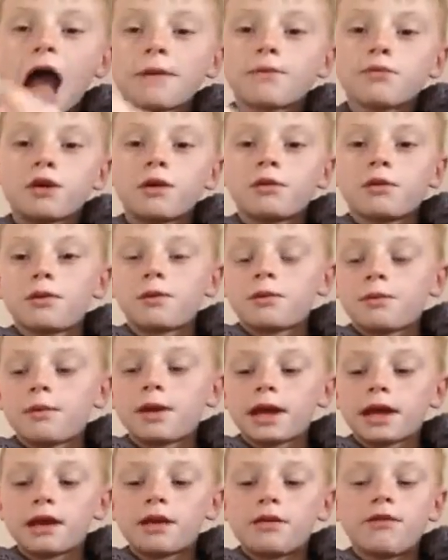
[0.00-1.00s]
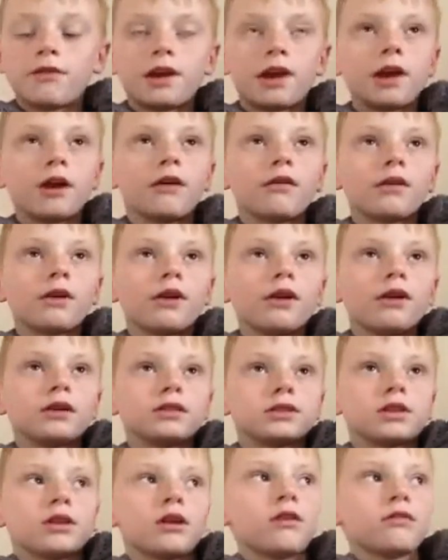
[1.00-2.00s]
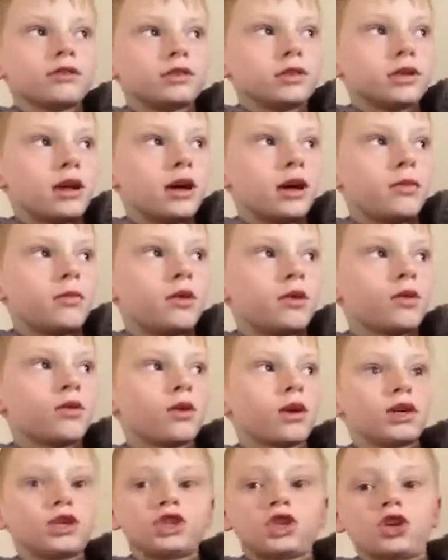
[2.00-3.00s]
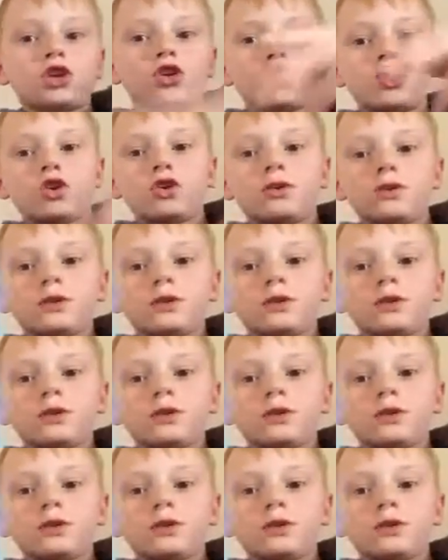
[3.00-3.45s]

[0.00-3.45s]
probably making a video because, and obviously I'm not quite sure.